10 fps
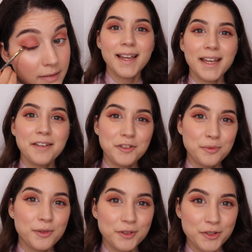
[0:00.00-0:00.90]
If you
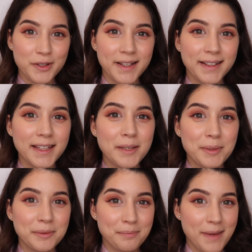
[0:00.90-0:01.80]
want, you can keep
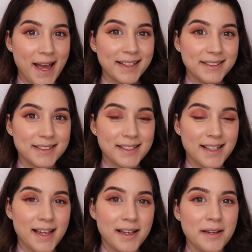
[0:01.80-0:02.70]
it matte,
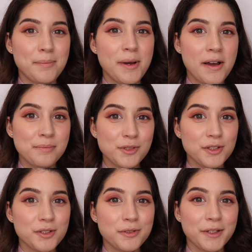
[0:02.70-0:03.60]
but I'm
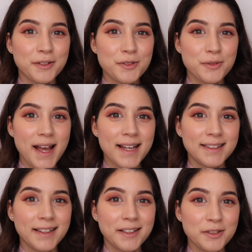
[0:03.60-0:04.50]
just going to add
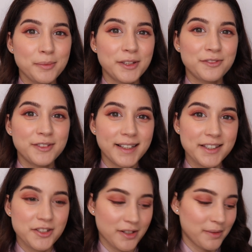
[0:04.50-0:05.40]
a little bit of
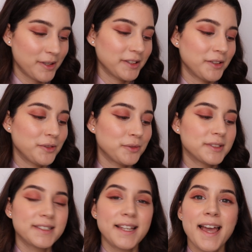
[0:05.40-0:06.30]
glitter. I'm going to
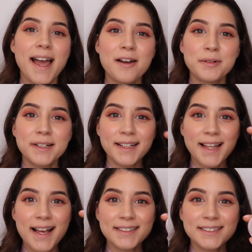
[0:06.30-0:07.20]
use the
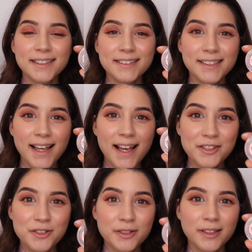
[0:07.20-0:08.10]
Hourglass
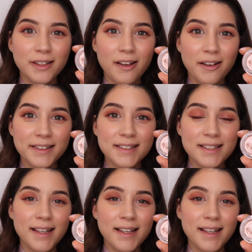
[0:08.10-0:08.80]
Scattered Light